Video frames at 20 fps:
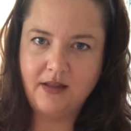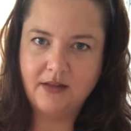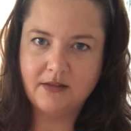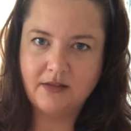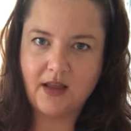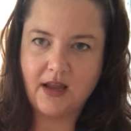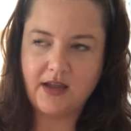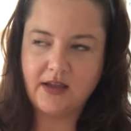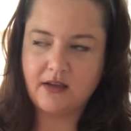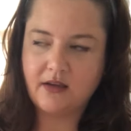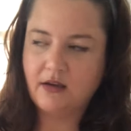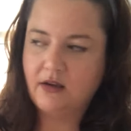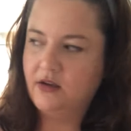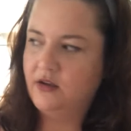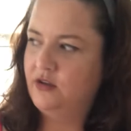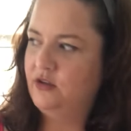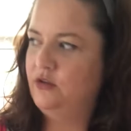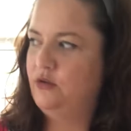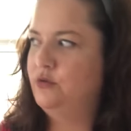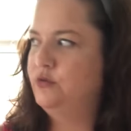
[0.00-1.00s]
Like,
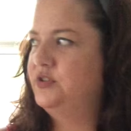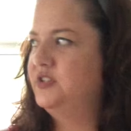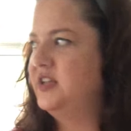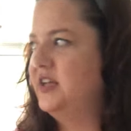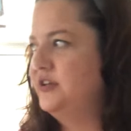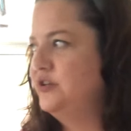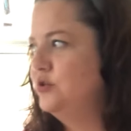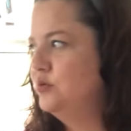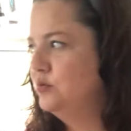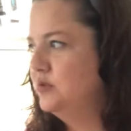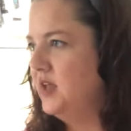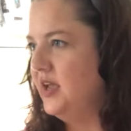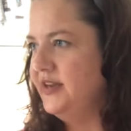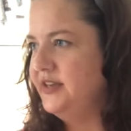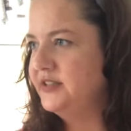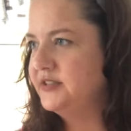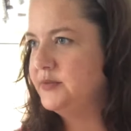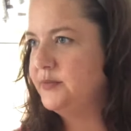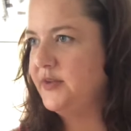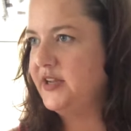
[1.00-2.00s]
you said you
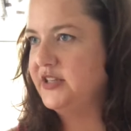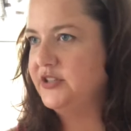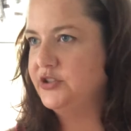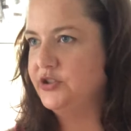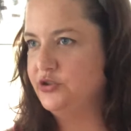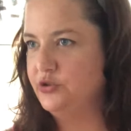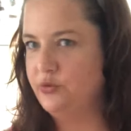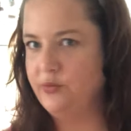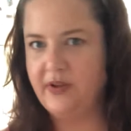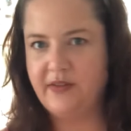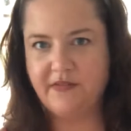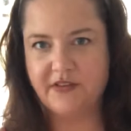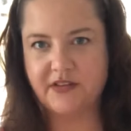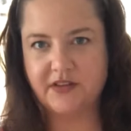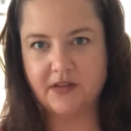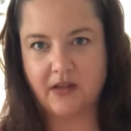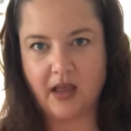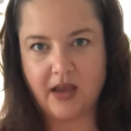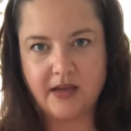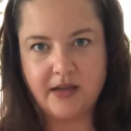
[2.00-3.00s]
liked me. Did you
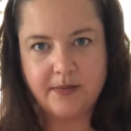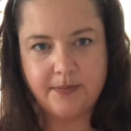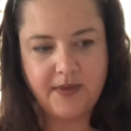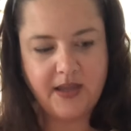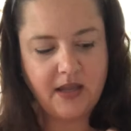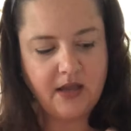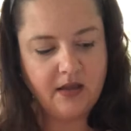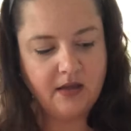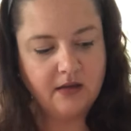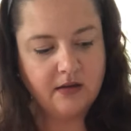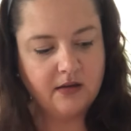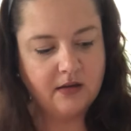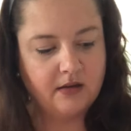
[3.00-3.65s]
even like me?